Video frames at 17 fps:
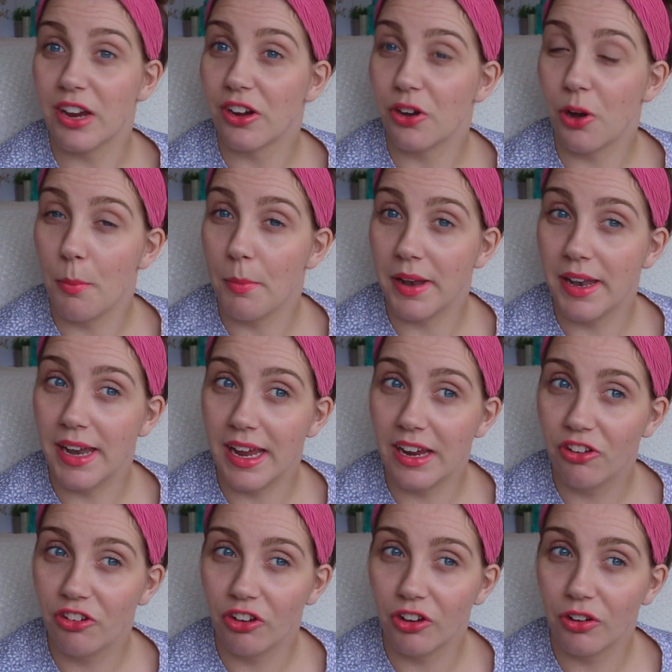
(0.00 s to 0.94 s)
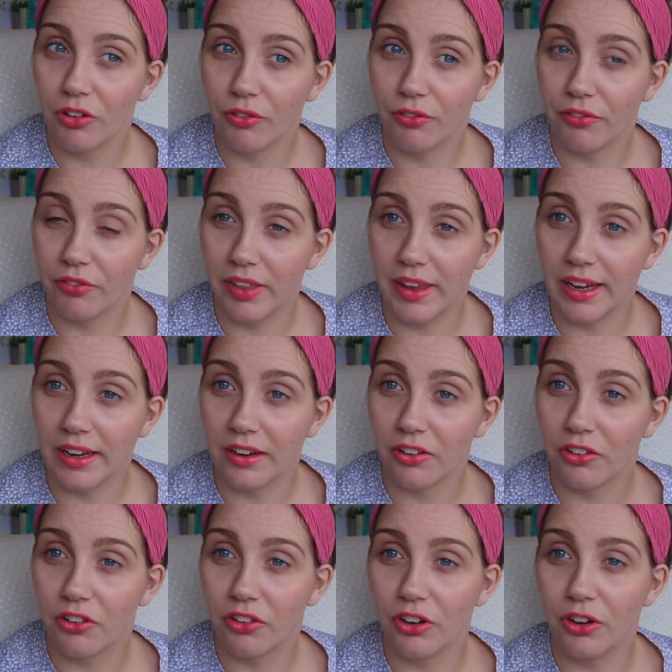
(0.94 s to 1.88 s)
a combination of
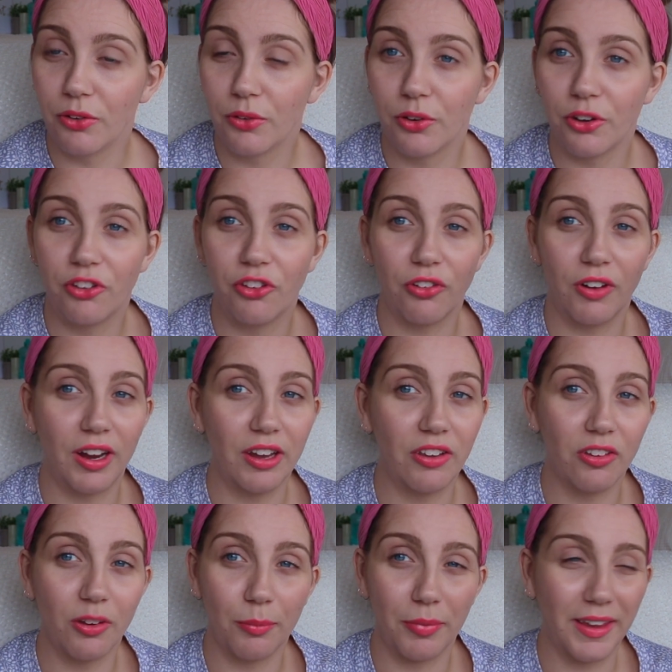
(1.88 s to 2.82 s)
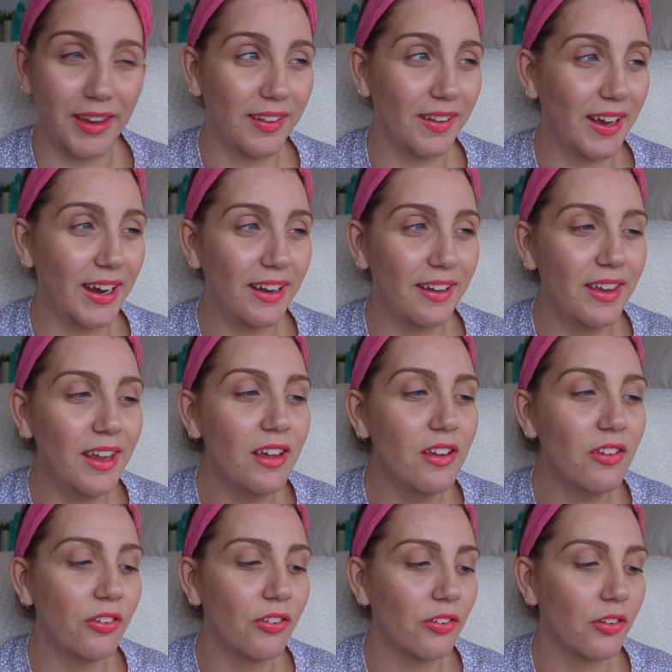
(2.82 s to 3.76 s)
things, you could try something like
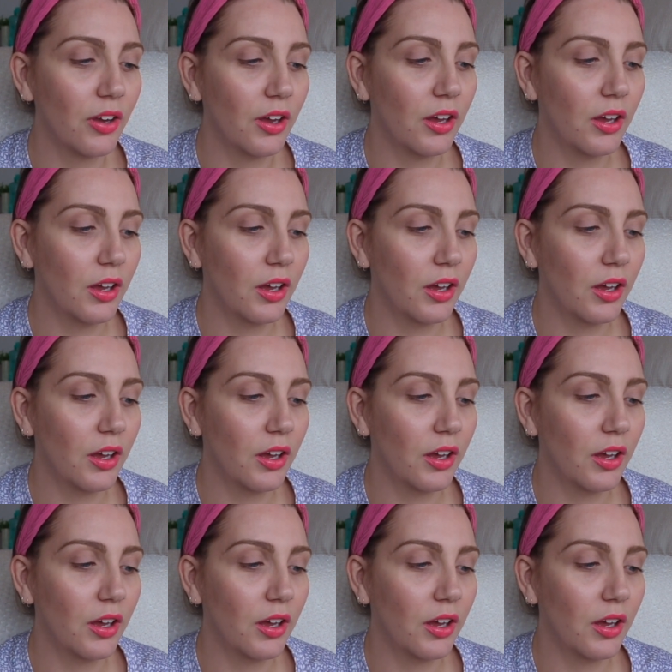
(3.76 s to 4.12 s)
this.